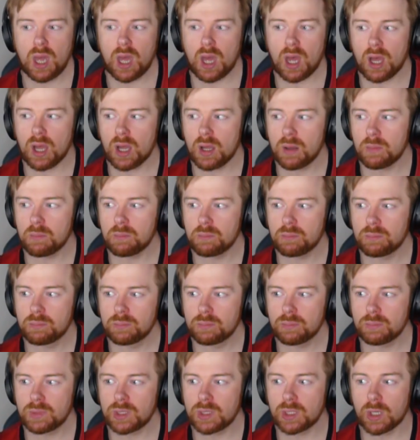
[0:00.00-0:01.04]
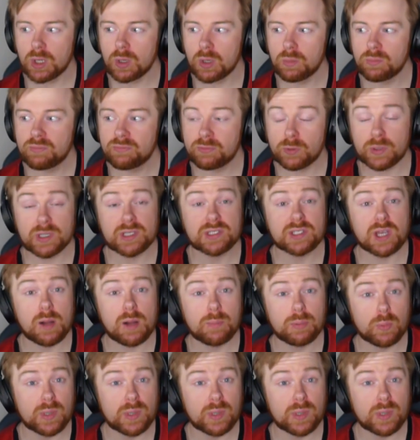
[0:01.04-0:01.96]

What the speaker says: For example,